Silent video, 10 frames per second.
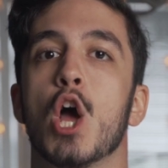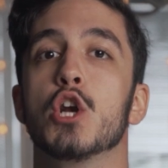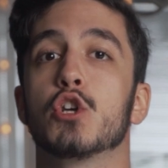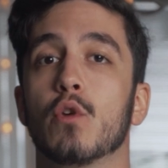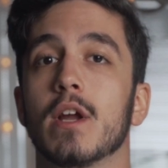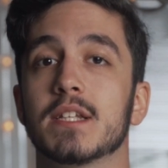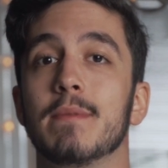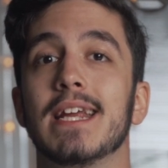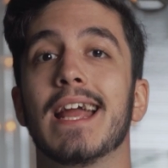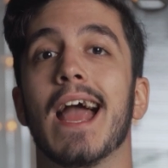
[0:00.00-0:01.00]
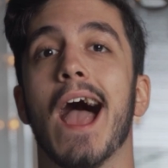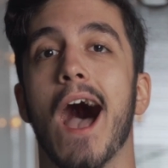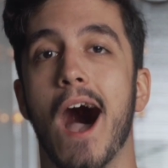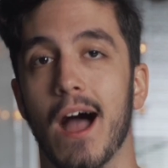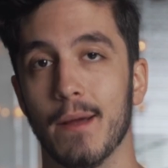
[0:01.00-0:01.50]
Trust me,
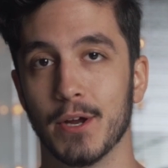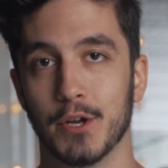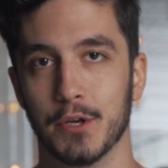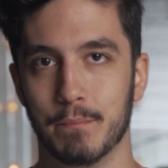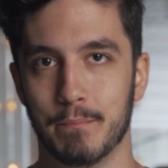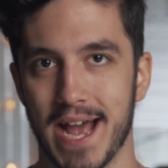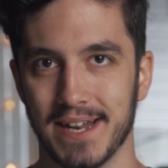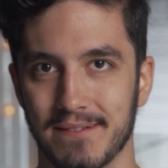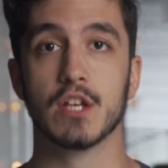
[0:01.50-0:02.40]
I'm a good bet.